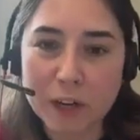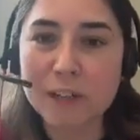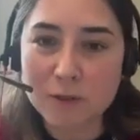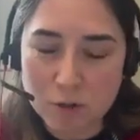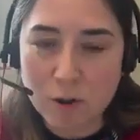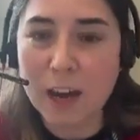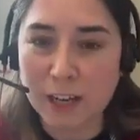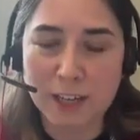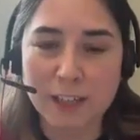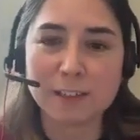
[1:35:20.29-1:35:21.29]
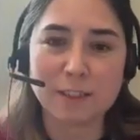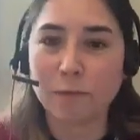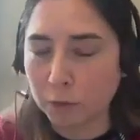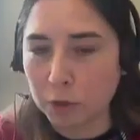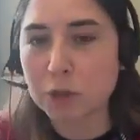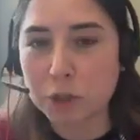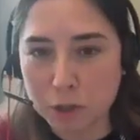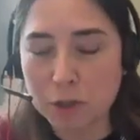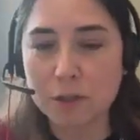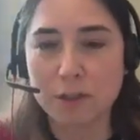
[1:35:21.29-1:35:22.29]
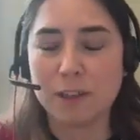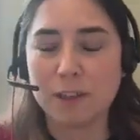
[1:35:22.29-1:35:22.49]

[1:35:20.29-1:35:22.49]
we are training the future